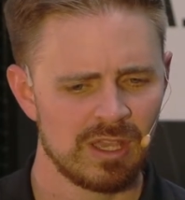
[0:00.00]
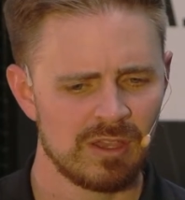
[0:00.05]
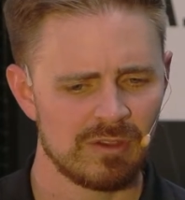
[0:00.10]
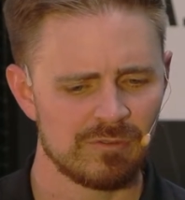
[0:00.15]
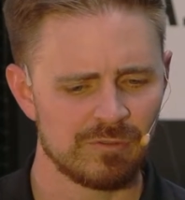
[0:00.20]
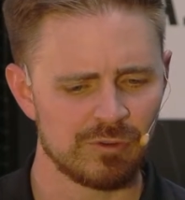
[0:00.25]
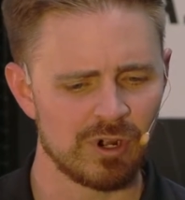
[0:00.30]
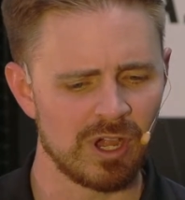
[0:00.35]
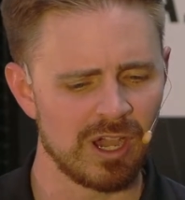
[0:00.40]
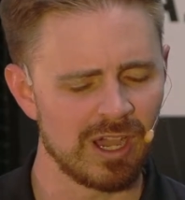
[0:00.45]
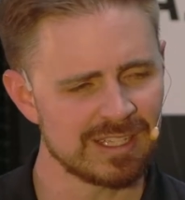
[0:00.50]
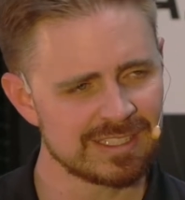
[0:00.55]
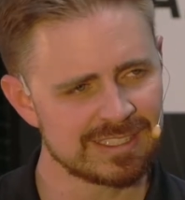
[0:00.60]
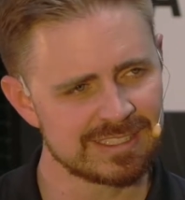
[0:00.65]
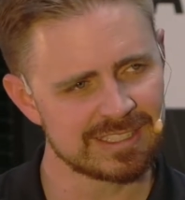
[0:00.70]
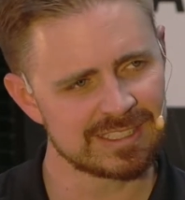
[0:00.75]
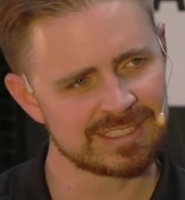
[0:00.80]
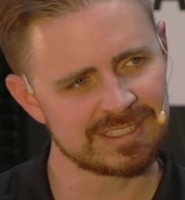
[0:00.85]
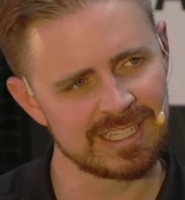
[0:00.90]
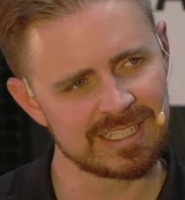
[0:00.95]
for us,
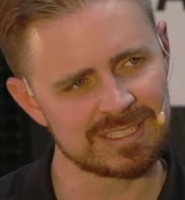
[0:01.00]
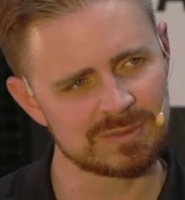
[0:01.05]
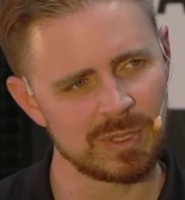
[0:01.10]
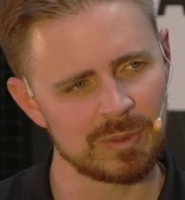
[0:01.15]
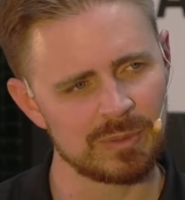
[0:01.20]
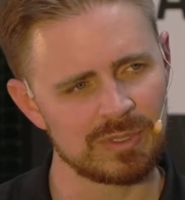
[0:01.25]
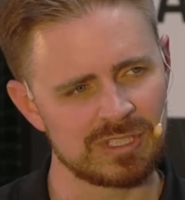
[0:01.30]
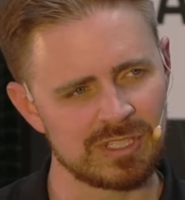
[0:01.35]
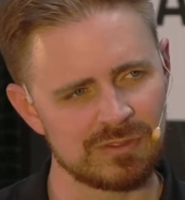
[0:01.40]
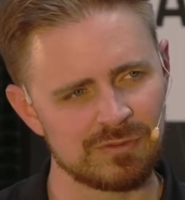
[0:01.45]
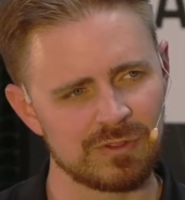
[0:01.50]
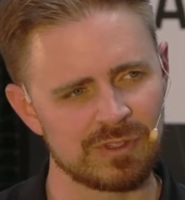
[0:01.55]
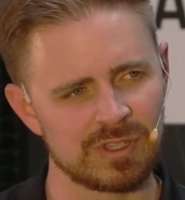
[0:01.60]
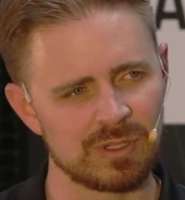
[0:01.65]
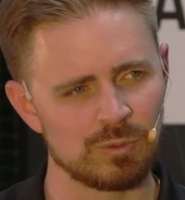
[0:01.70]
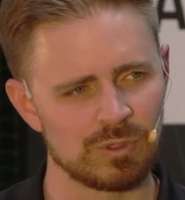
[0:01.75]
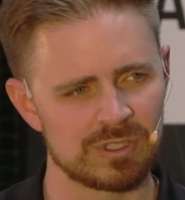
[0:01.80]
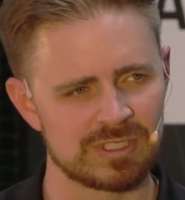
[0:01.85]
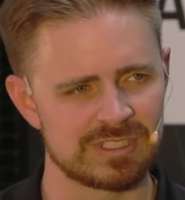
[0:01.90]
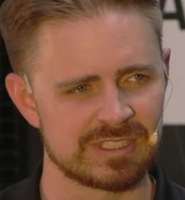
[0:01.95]
success might be different
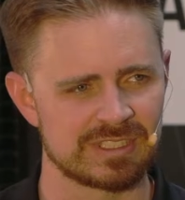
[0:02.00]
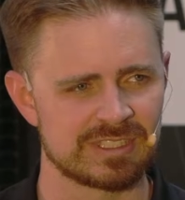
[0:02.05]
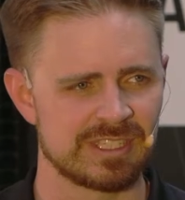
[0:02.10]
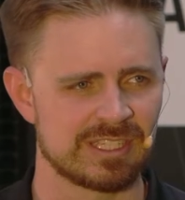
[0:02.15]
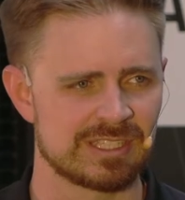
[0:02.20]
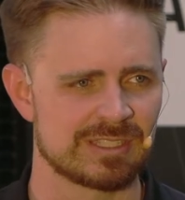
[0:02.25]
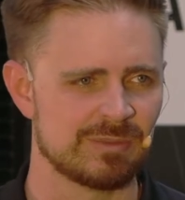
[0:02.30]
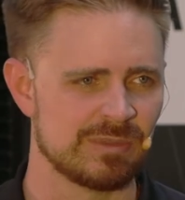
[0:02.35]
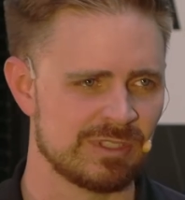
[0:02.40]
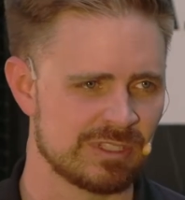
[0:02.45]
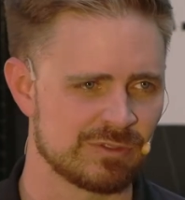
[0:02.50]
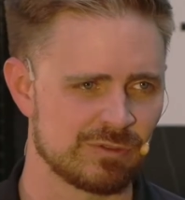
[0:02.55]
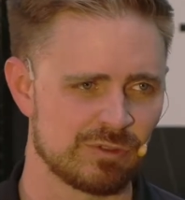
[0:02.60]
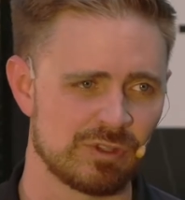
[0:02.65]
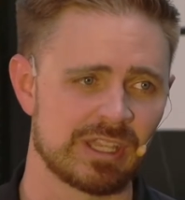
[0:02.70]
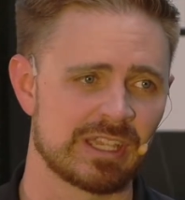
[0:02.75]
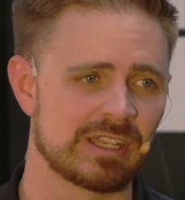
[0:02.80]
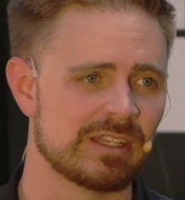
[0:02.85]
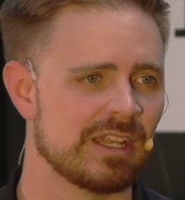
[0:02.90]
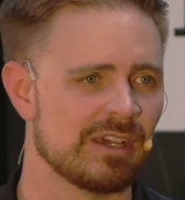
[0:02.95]
than what success means for
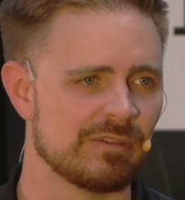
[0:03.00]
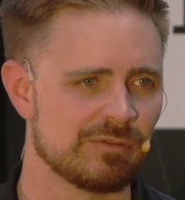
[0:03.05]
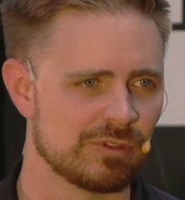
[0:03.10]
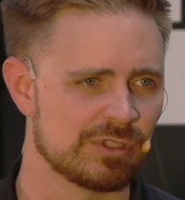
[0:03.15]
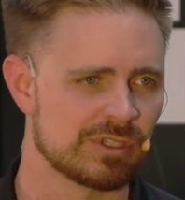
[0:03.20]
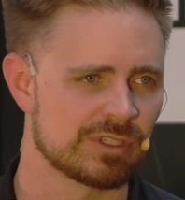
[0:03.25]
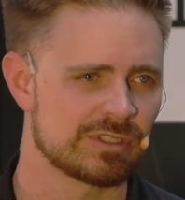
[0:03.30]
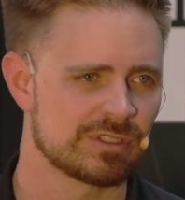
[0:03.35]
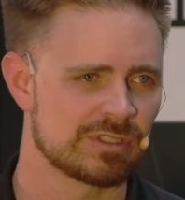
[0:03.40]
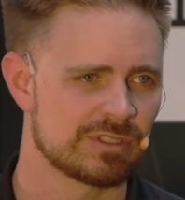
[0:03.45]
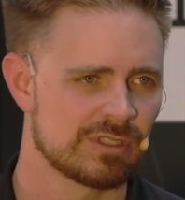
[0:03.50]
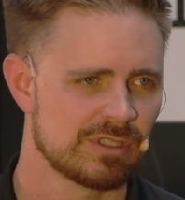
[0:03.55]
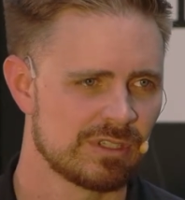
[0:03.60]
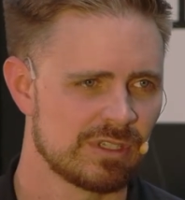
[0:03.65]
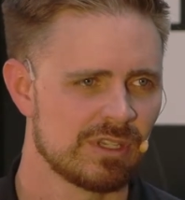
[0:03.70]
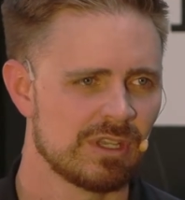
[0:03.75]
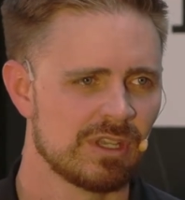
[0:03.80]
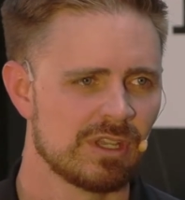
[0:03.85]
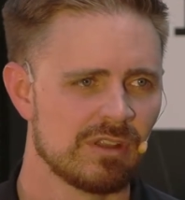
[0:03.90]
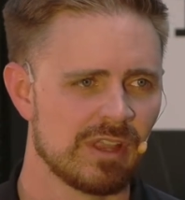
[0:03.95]
like a Netflix.
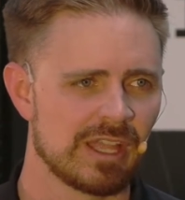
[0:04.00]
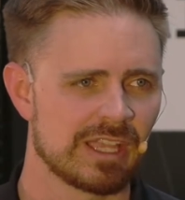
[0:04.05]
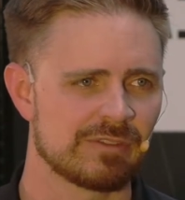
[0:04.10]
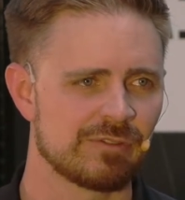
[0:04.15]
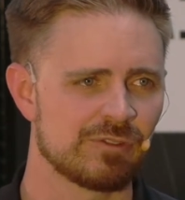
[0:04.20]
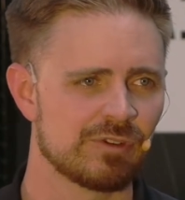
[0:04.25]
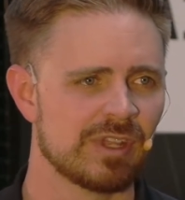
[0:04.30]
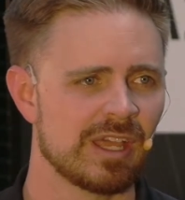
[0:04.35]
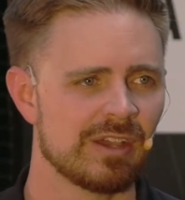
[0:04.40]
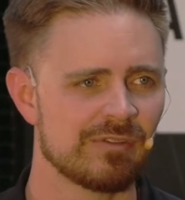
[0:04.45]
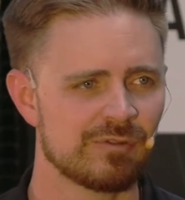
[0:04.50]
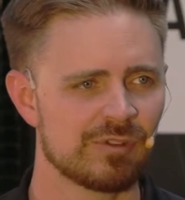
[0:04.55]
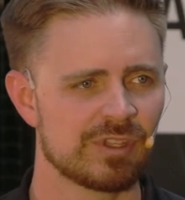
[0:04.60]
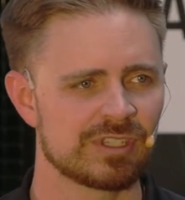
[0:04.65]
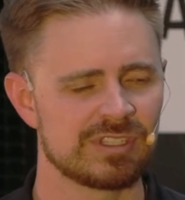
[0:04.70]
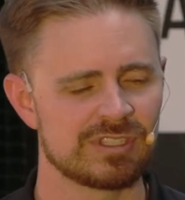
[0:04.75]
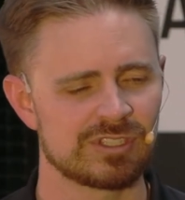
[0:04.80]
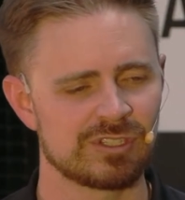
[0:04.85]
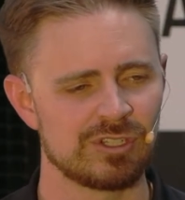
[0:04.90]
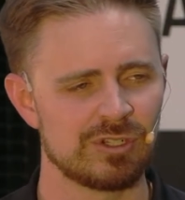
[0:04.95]
Like for
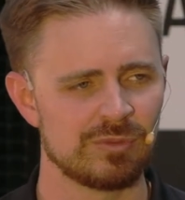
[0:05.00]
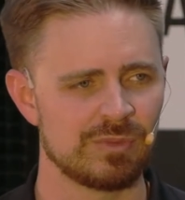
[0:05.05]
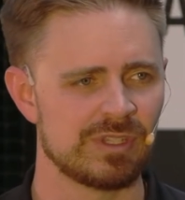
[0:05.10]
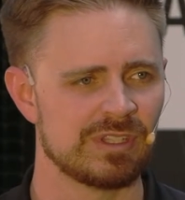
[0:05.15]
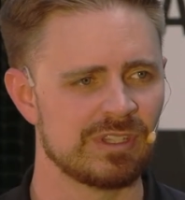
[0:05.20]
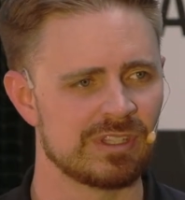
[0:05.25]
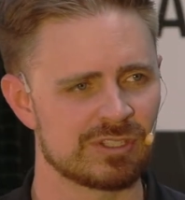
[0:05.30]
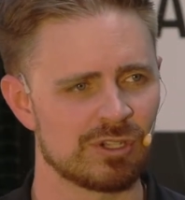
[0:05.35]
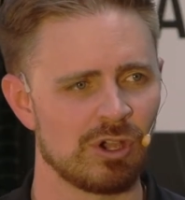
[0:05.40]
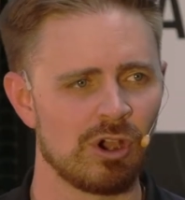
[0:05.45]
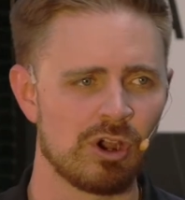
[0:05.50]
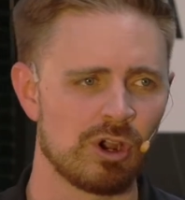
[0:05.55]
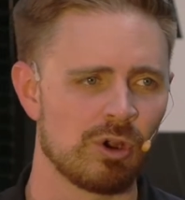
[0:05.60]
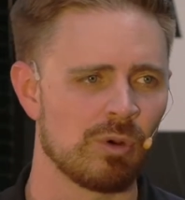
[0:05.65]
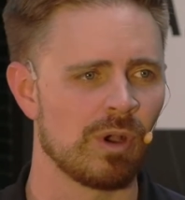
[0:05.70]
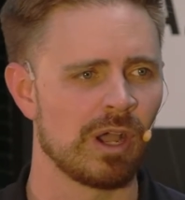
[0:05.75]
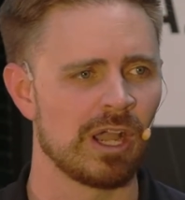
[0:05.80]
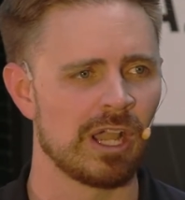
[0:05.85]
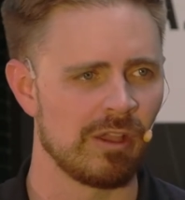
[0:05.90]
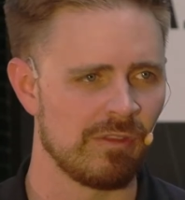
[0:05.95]
Netflix, it's going to be this
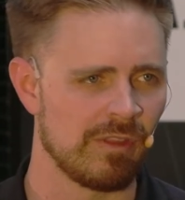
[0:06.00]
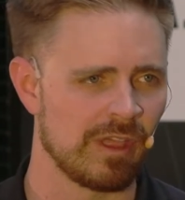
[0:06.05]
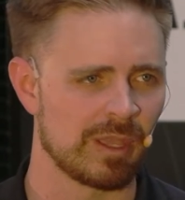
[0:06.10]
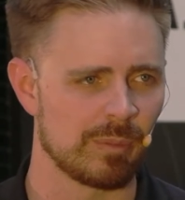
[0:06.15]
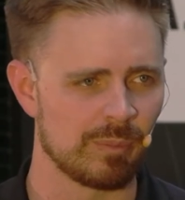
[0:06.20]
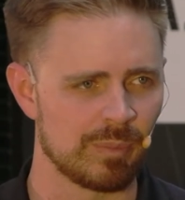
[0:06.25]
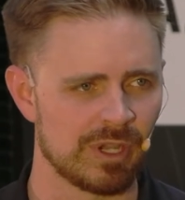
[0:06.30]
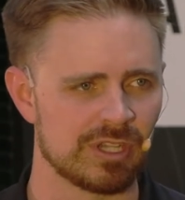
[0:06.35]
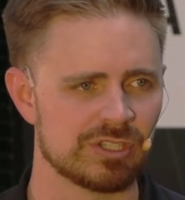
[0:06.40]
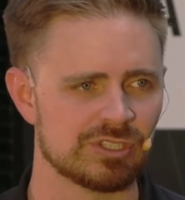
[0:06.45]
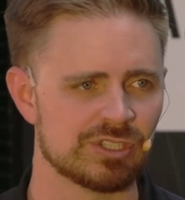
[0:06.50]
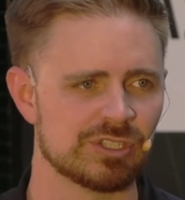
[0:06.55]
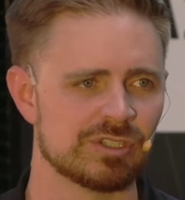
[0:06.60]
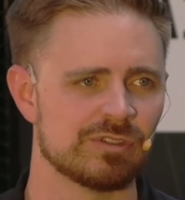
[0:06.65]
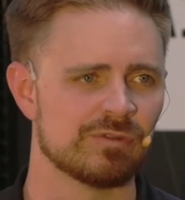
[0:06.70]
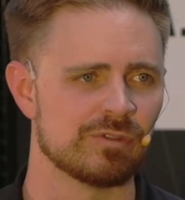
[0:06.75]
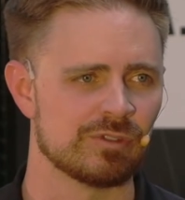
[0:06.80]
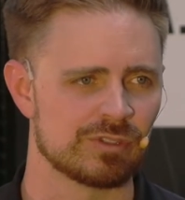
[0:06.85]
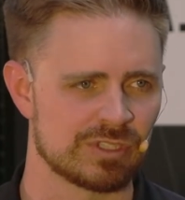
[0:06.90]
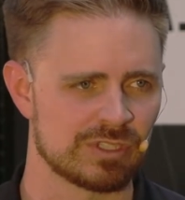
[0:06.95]
ROI on like
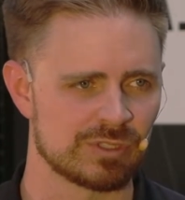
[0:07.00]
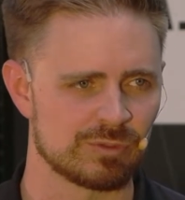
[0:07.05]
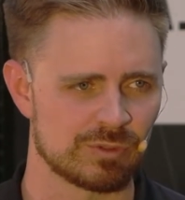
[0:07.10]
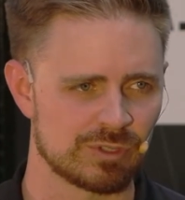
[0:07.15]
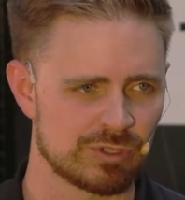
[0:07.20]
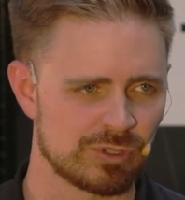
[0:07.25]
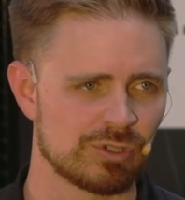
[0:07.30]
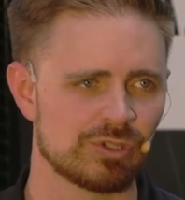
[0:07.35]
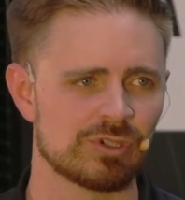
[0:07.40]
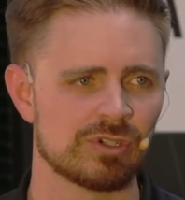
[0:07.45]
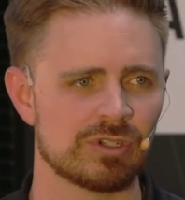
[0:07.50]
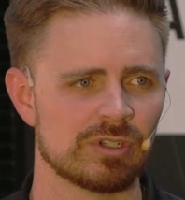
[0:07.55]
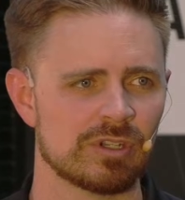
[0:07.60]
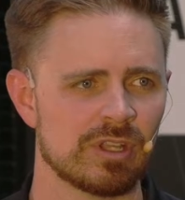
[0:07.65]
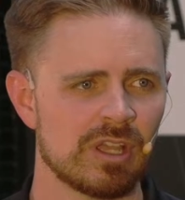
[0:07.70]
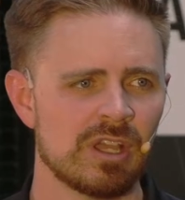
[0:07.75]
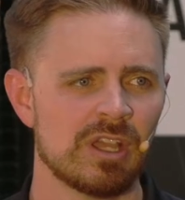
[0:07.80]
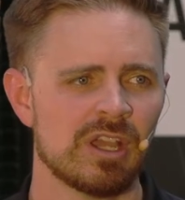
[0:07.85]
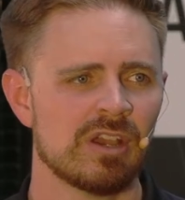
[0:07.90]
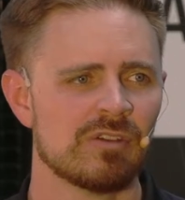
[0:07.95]
budget versus return.
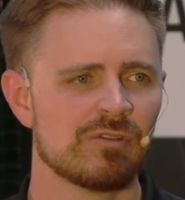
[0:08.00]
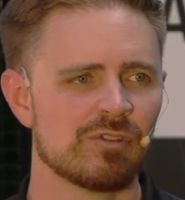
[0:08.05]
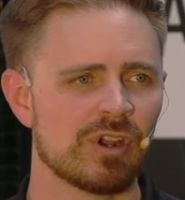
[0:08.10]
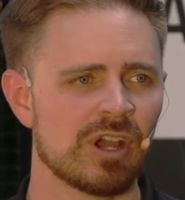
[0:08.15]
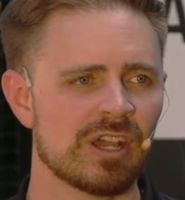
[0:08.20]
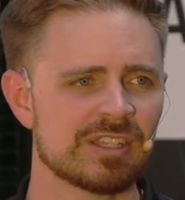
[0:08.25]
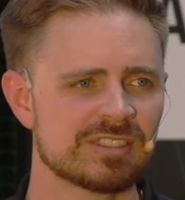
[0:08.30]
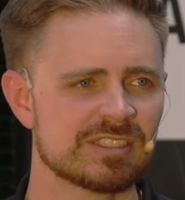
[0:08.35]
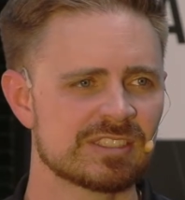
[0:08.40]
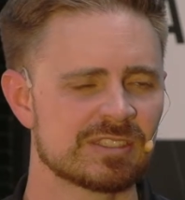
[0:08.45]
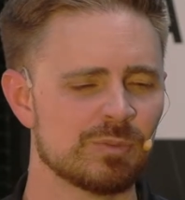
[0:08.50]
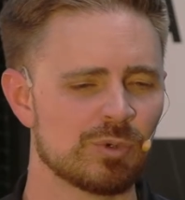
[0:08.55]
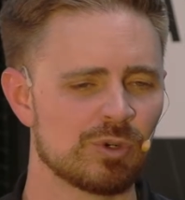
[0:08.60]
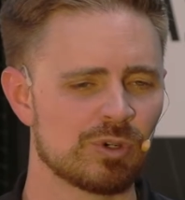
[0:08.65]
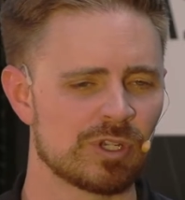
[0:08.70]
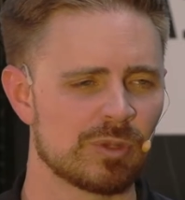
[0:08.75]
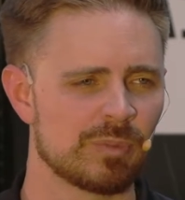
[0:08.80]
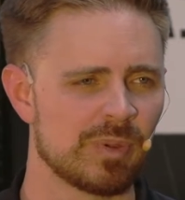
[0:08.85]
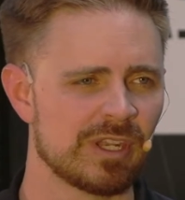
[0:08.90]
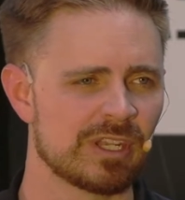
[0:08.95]
For us, it's
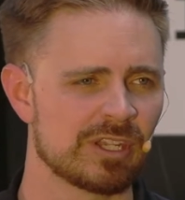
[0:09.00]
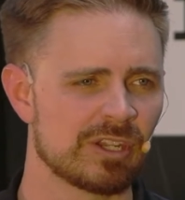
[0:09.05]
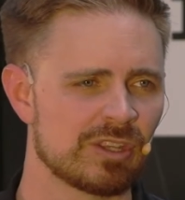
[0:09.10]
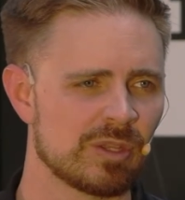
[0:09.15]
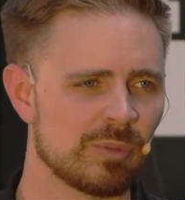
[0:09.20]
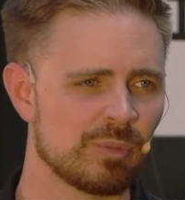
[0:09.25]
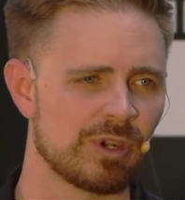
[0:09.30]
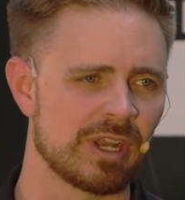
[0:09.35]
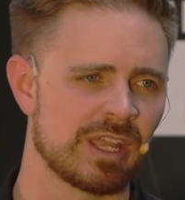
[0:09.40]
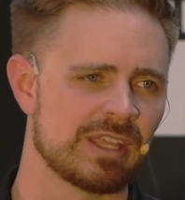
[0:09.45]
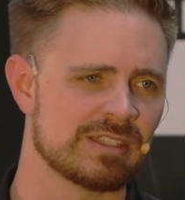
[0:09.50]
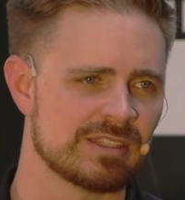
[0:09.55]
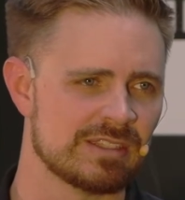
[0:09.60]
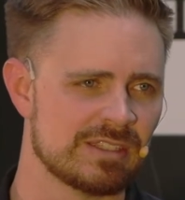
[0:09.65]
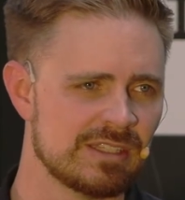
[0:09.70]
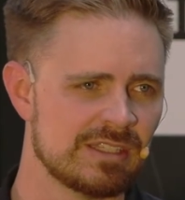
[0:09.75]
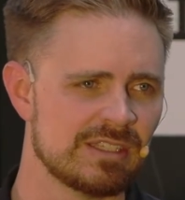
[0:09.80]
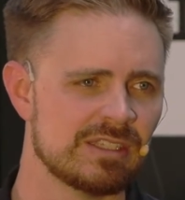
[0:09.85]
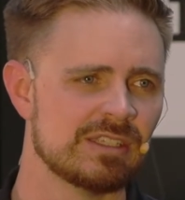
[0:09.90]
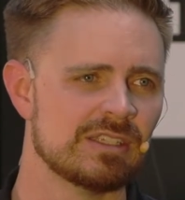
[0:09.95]
more depending on the brand's
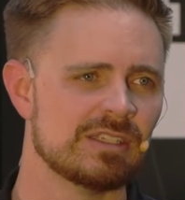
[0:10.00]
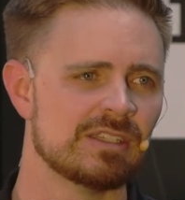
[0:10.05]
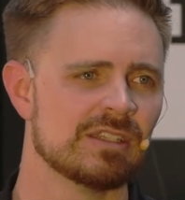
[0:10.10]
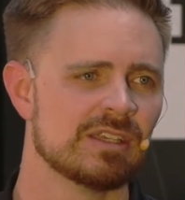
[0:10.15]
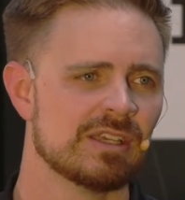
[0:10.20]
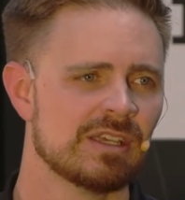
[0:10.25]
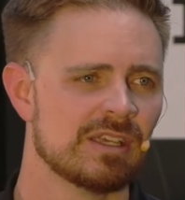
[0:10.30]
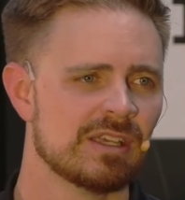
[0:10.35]
need.